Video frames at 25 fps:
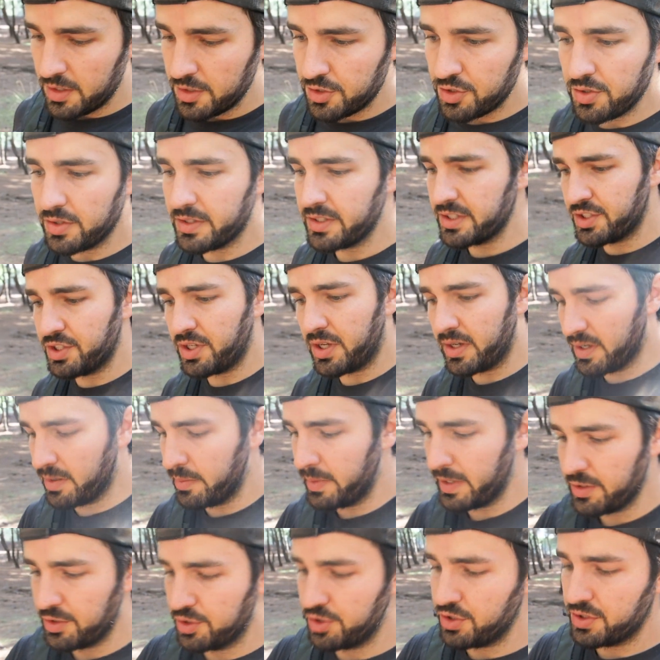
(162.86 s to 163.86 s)
So let's talk
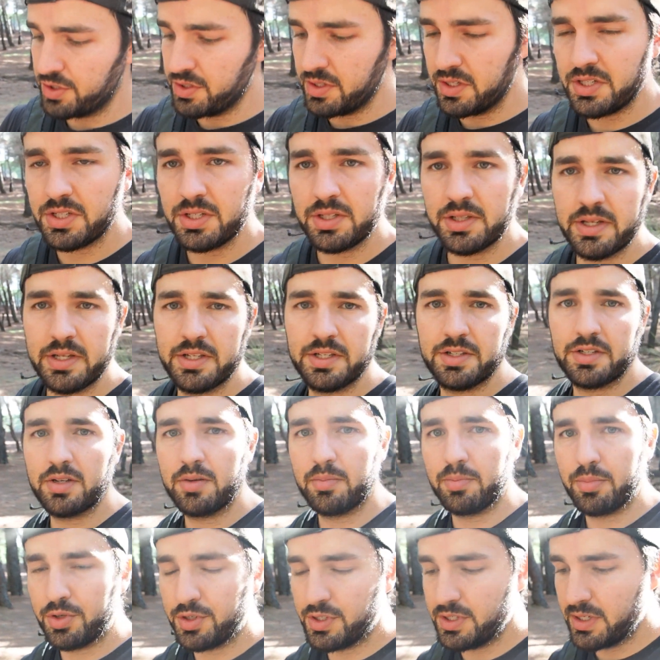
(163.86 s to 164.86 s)
about just this lens
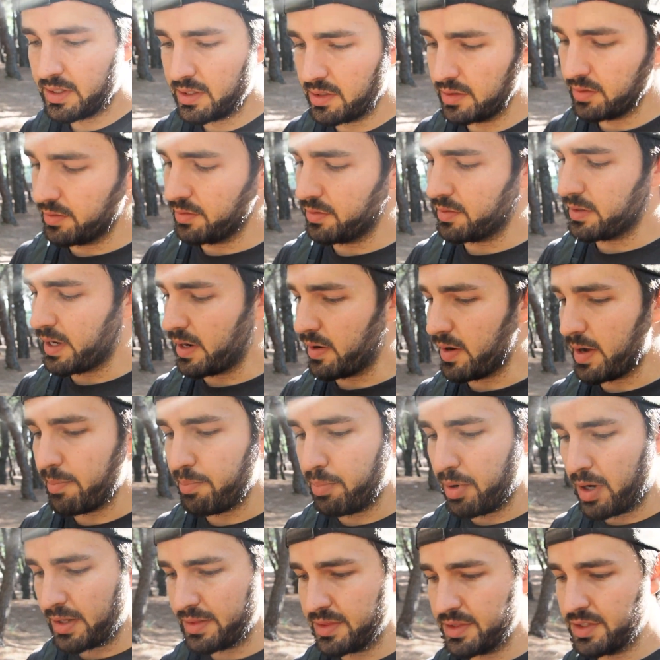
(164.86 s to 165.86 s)
in particular now. I
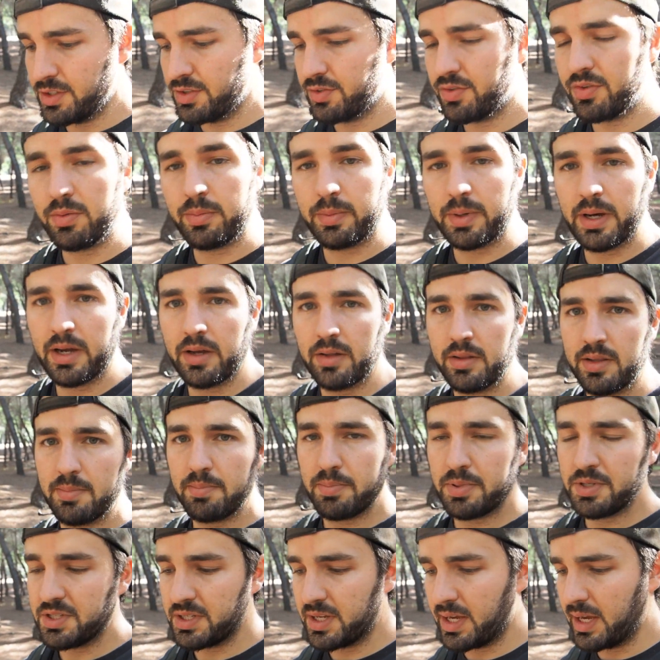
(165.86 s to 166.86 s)
bought this for my
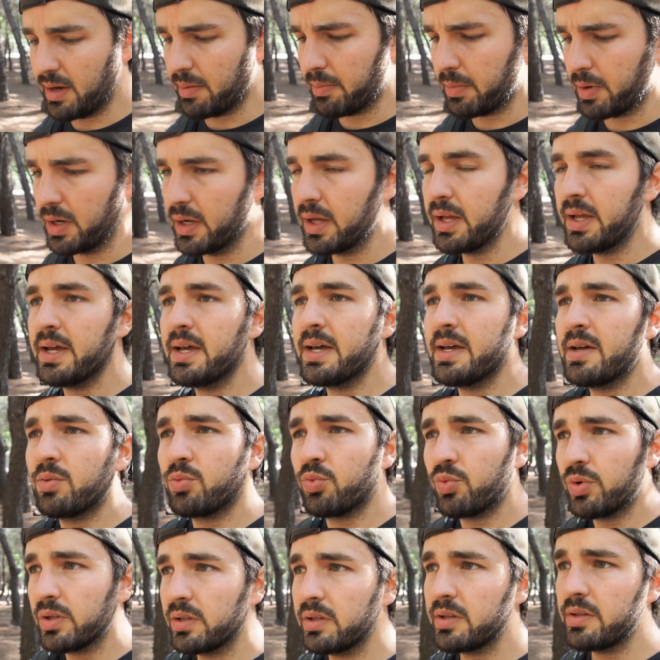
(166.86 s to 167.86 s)
Olympus camera.
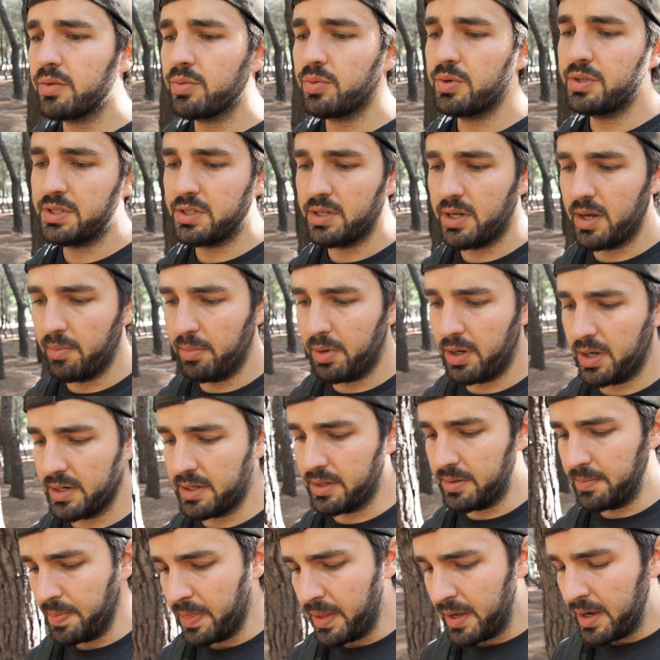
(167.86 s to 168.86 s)
Really the reason I bought
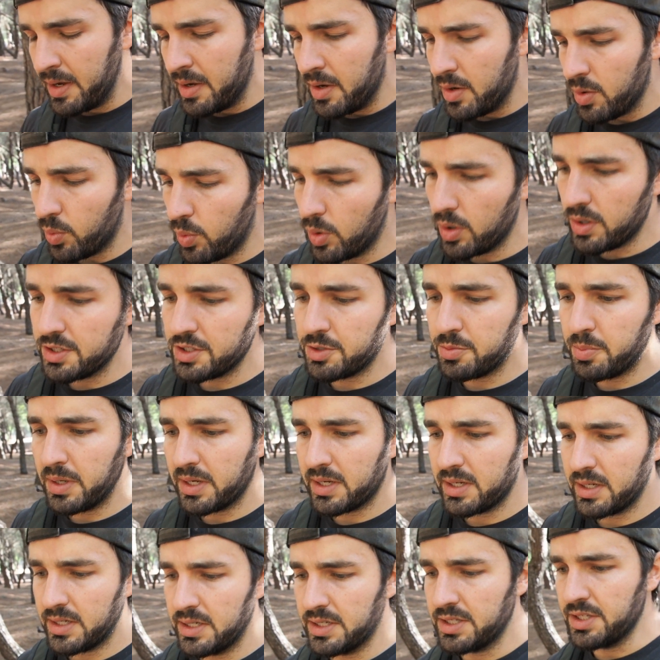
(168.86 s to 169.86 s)
it was
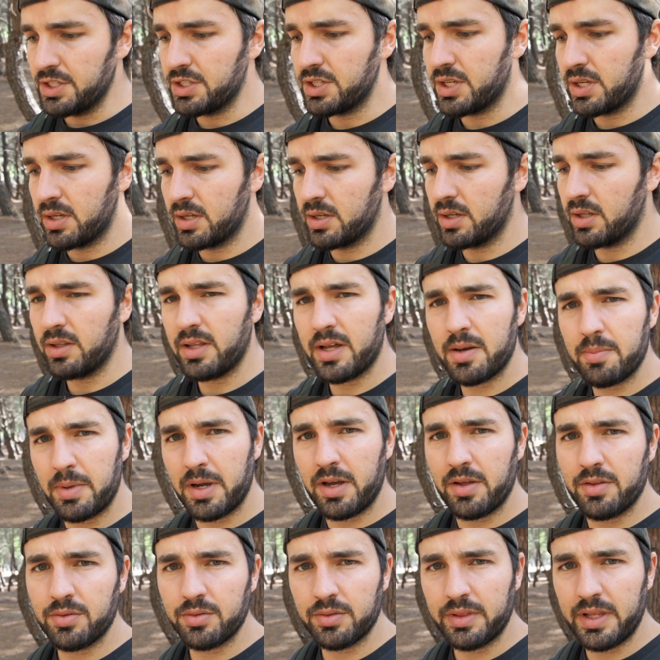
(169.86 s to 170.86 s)
because a lot of
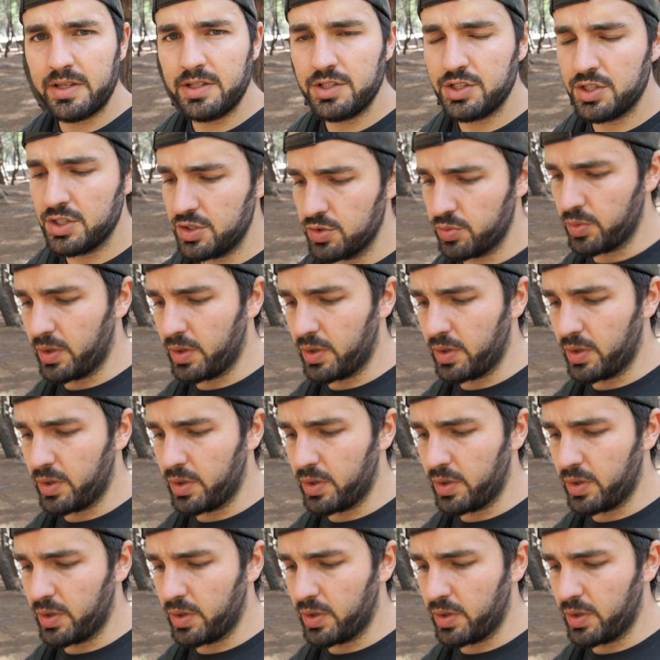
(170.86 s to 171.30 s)
my other lenses,